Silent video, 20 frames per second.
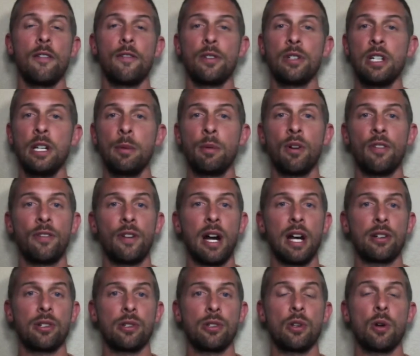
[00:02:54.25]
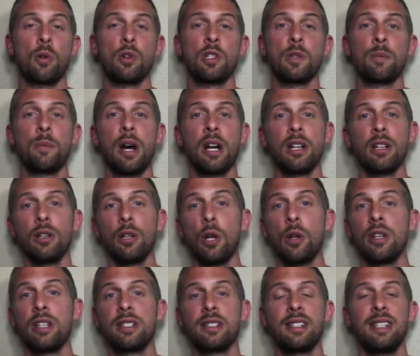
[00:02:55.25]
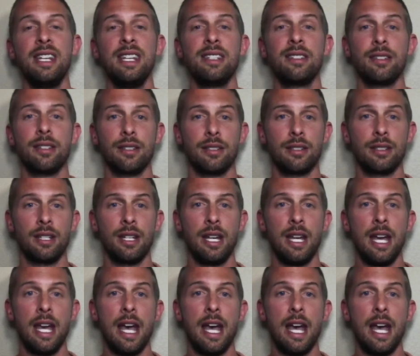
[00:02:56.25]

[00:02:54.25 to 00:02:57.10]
vertebral fractures, or spondylolisthesis.